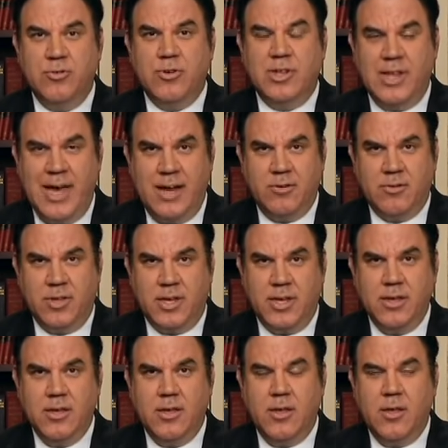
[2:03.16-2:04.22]

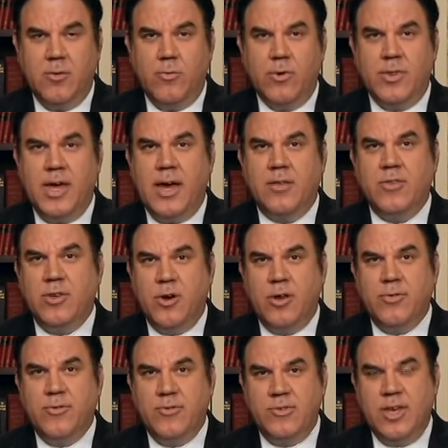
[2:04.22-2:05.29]
unilaterally without the
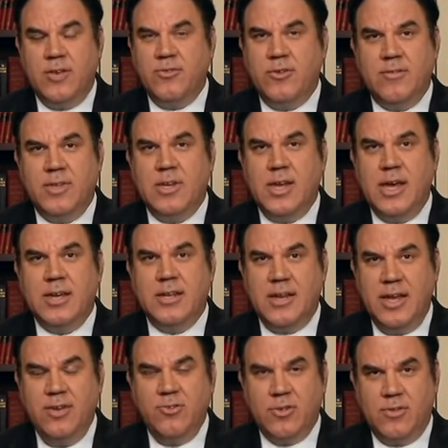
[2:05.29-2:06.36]
authorization of the United
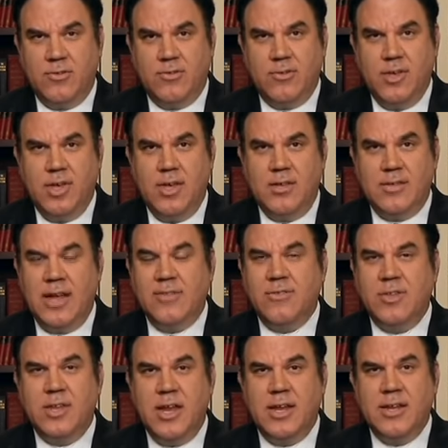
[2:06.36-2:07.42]
Nations.
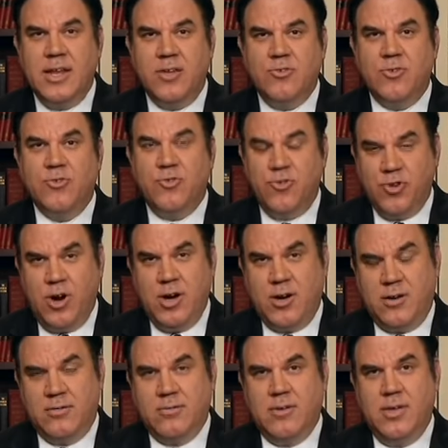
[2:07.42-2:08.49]
That's the United Nations
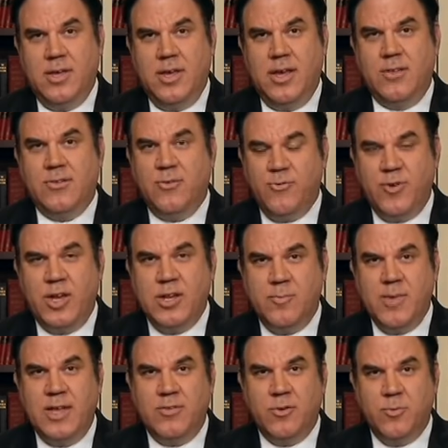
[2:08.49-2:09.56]
Charter. It's a
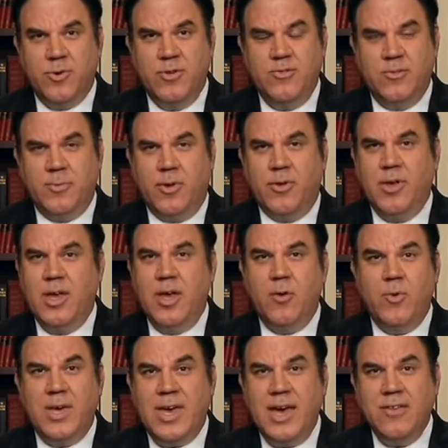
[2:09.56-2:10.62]
fundamental principle.
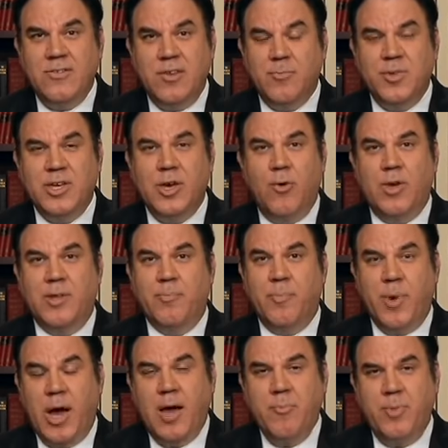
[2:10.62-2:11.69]
We can't simply go
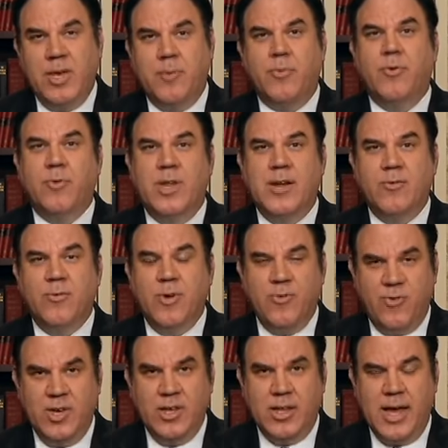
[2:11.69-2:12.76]
and bomb people whenever we
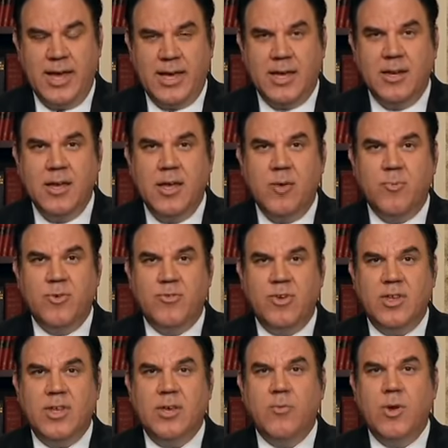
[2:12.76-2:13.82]
feel like it,
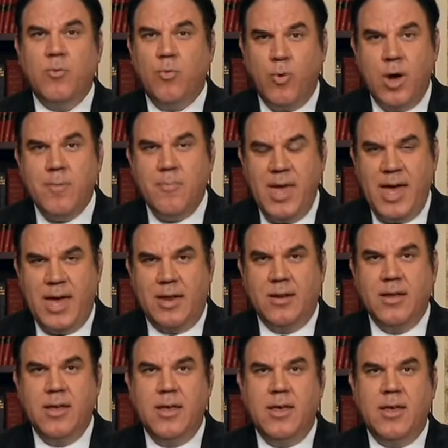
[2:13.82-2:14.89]
particularly when one
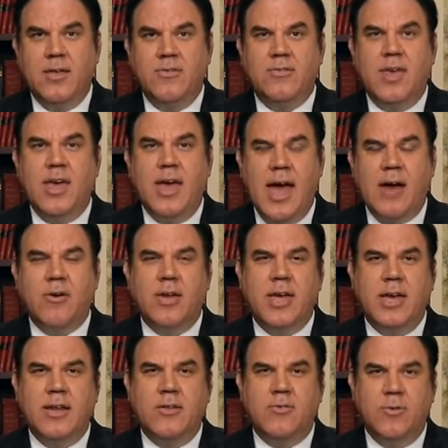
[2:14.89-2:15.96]
man is
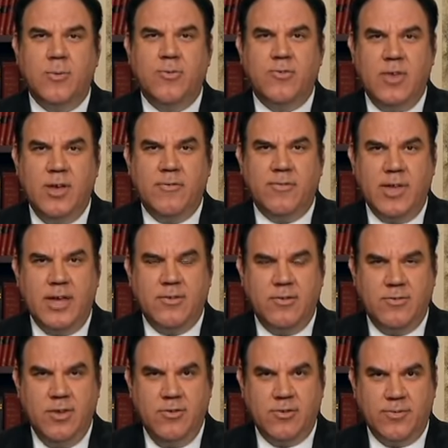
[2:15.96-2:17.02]
arrogating to himself that
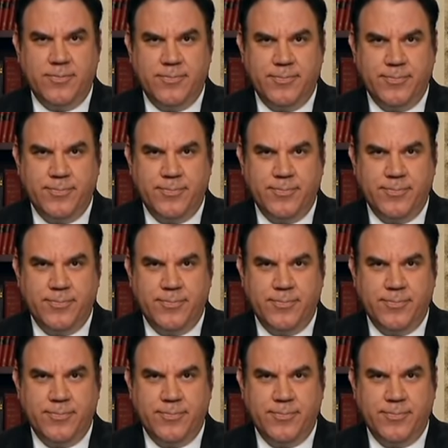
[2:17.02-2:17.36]
decision.